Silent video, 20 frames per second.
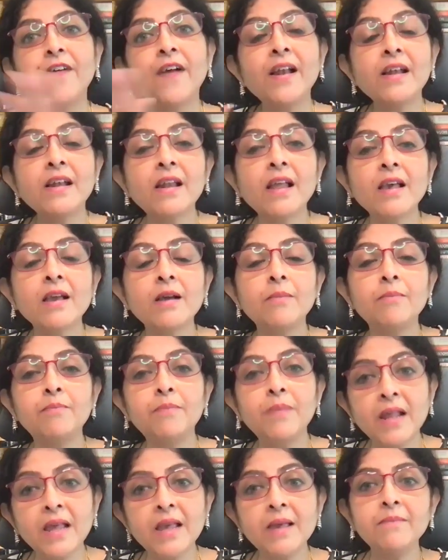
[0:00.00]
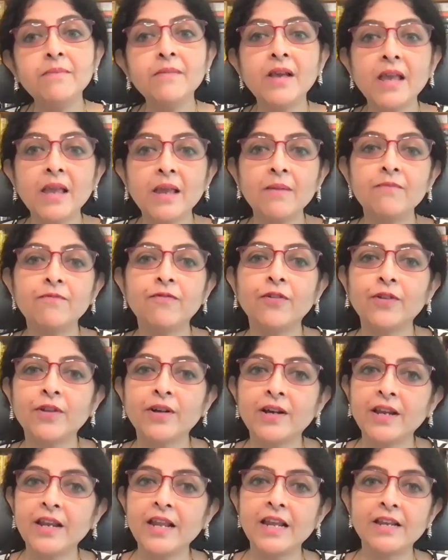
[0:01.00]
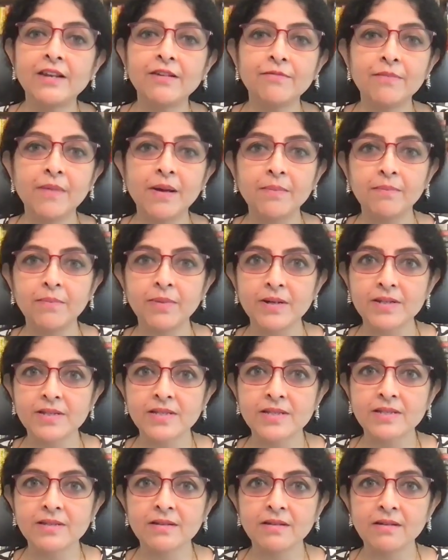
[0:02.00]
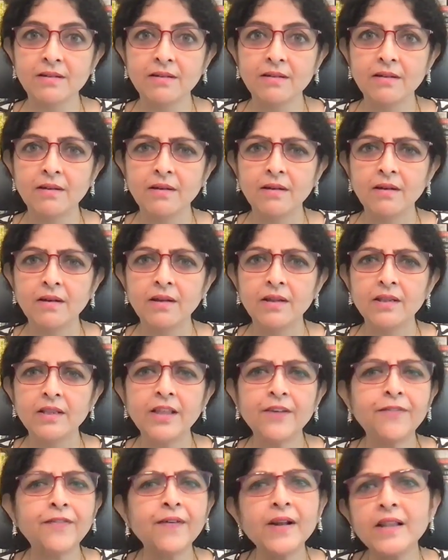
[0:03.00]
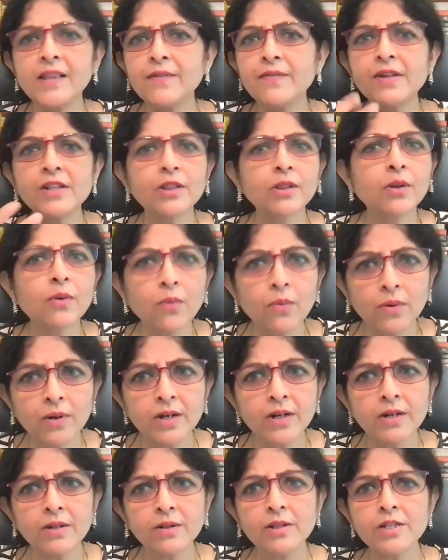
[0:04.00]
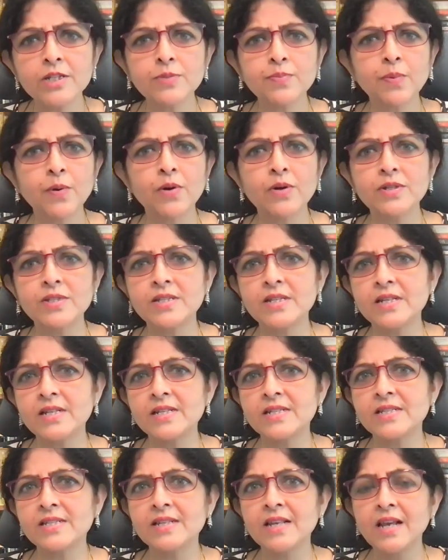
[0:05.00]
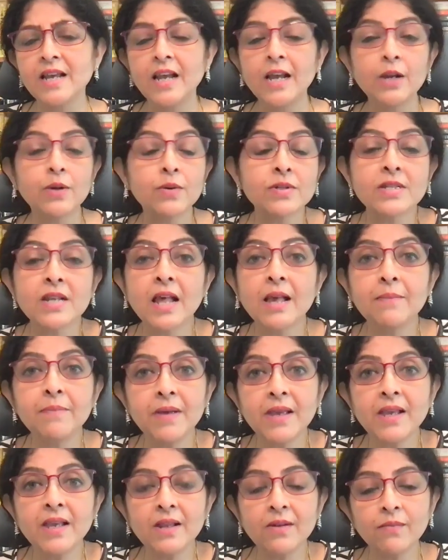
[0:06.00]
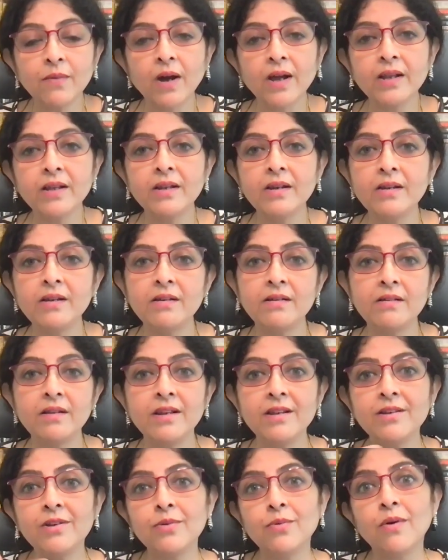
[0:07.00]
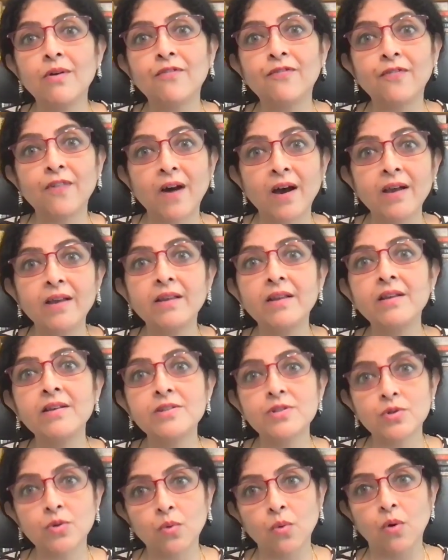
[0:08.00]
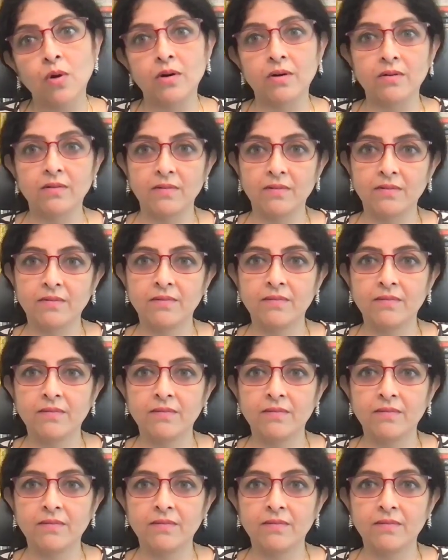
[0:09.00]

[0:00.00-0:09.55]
felt like a blame game for the creative members. They felt they were thrown into this process. It was like being invited into a firing squad."